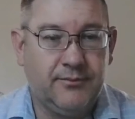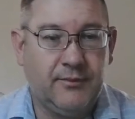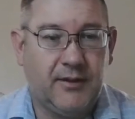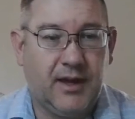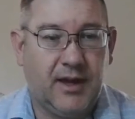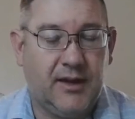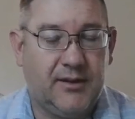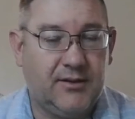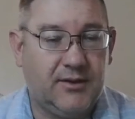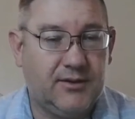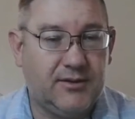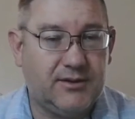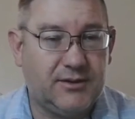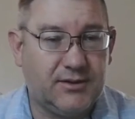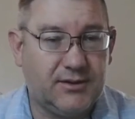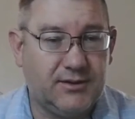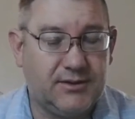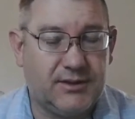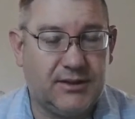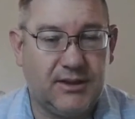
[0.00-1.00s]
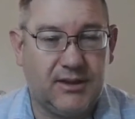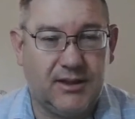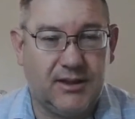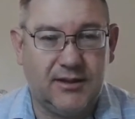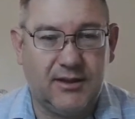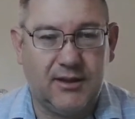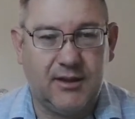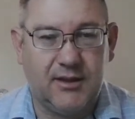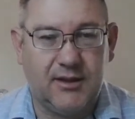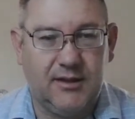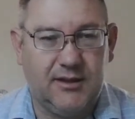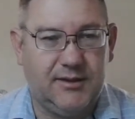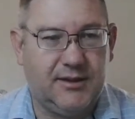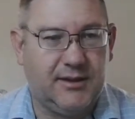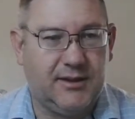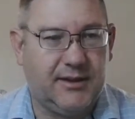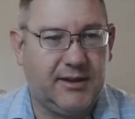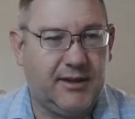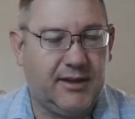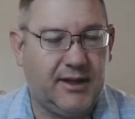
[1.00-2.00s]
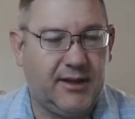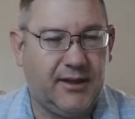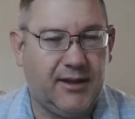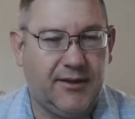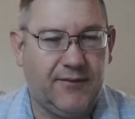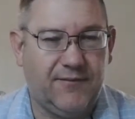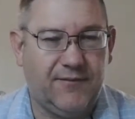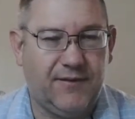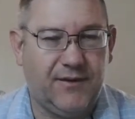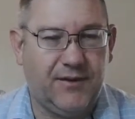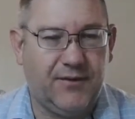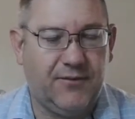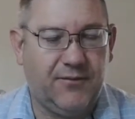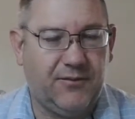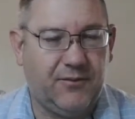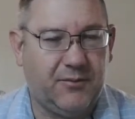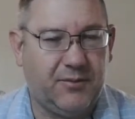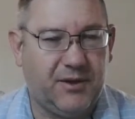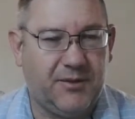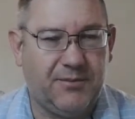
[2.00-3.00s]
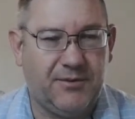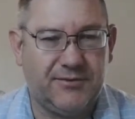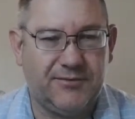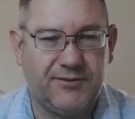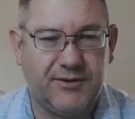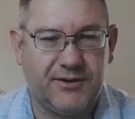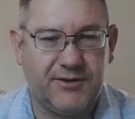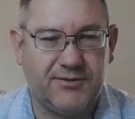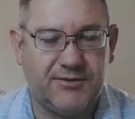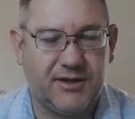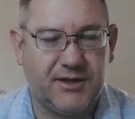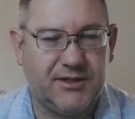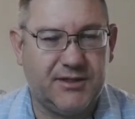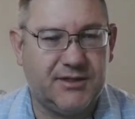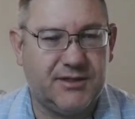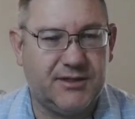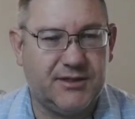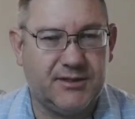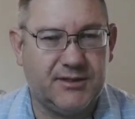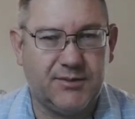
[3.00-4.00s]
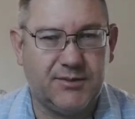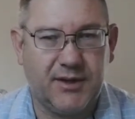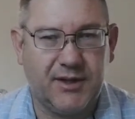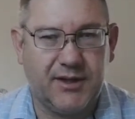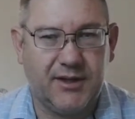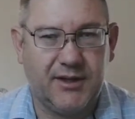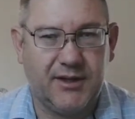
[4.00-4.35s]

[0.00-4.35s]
and you're searching, and again, I feel for people's frustrations when